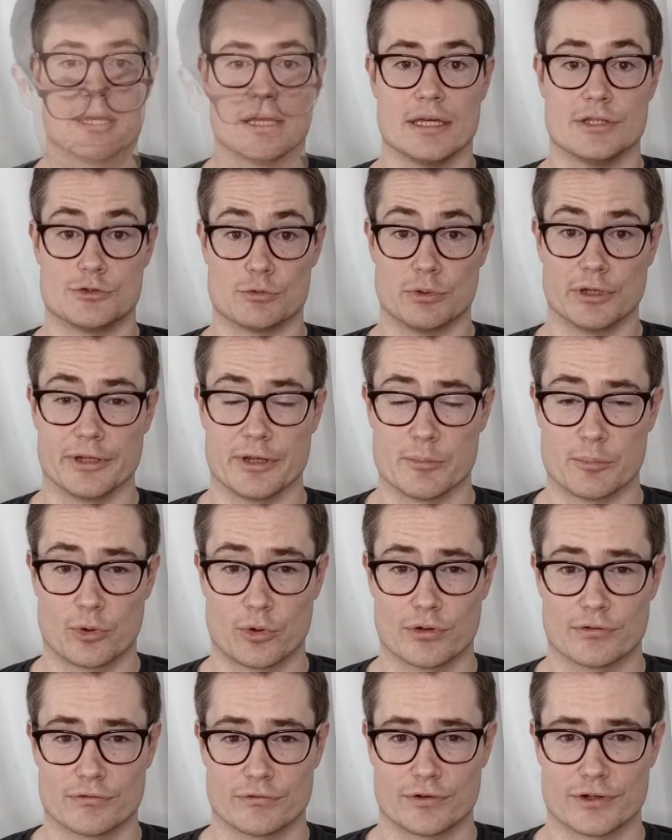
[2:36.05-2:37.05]
It's really
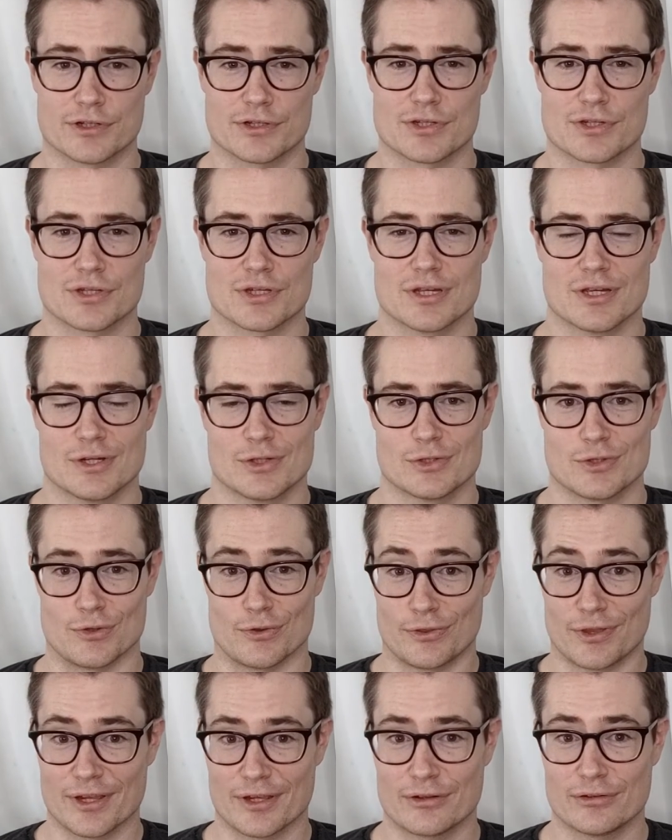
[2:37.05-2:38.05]
important for us to
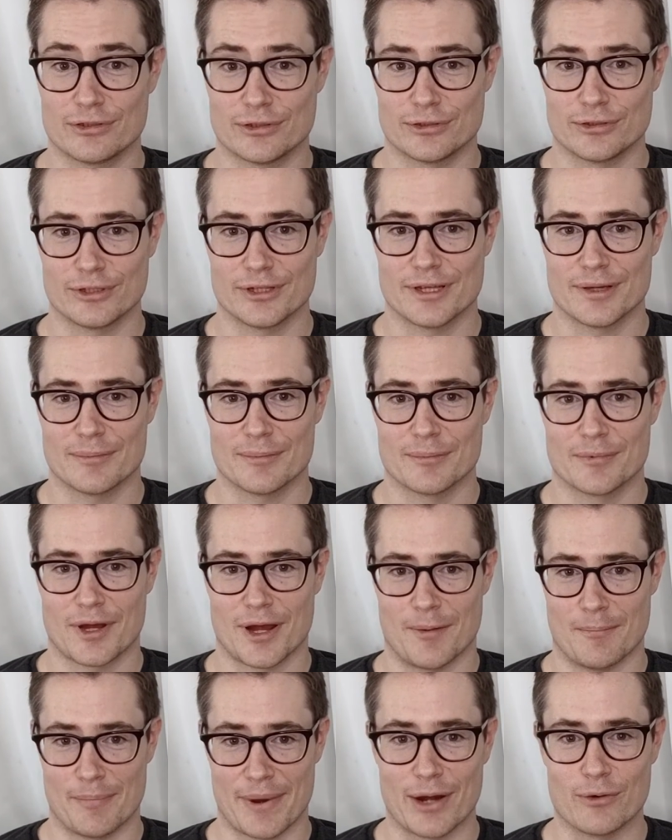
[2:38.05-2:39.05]
think clearly
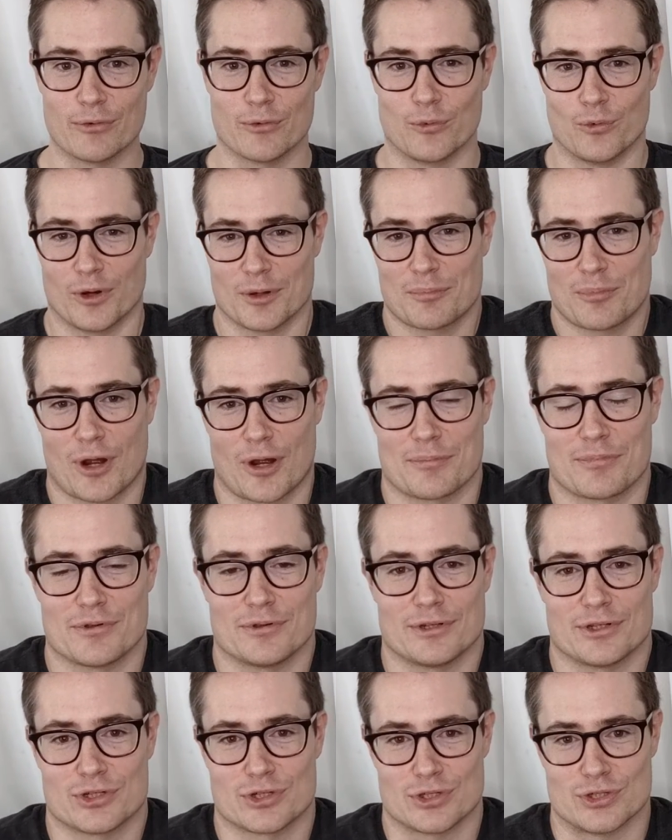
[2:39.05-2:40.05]
about what
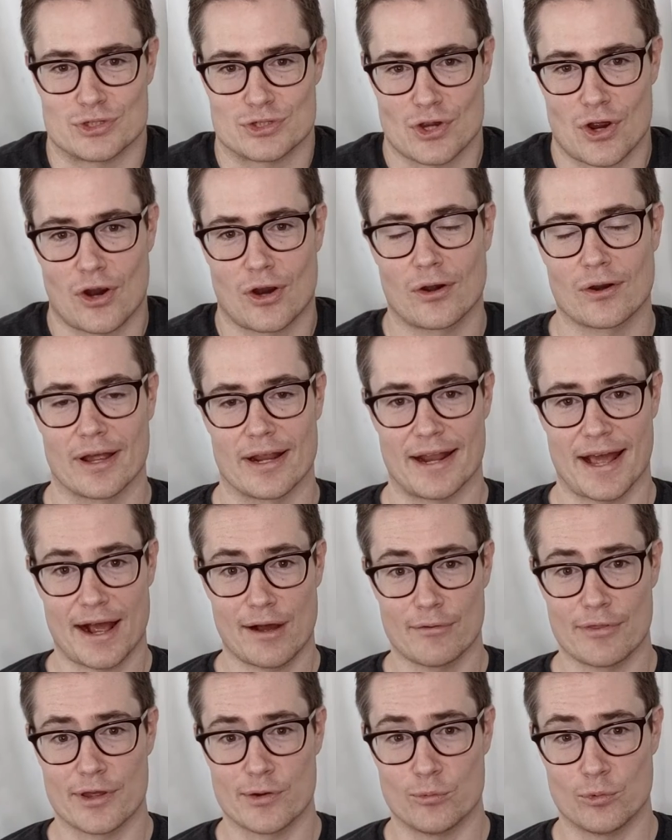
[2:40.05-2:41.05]
populations are and
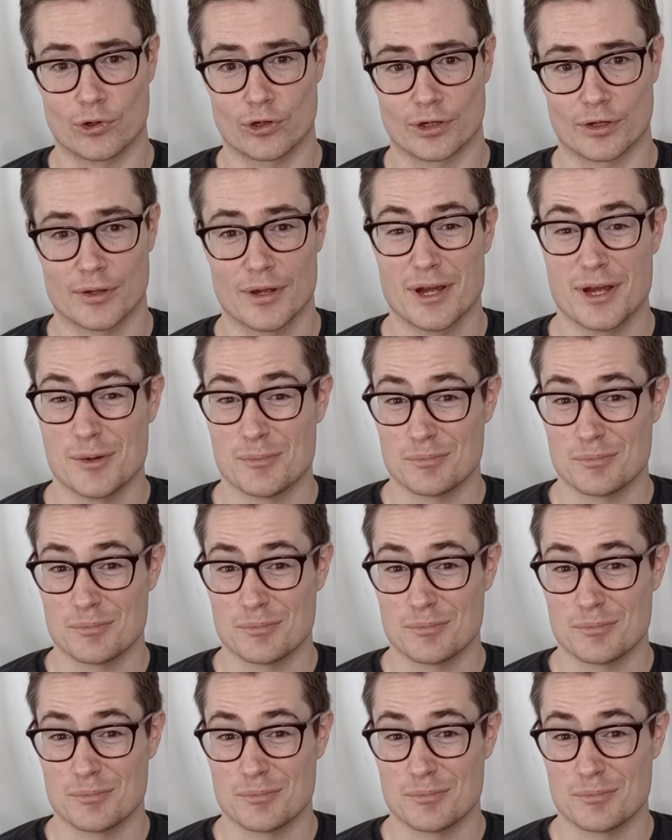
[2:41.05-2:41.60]
how they work,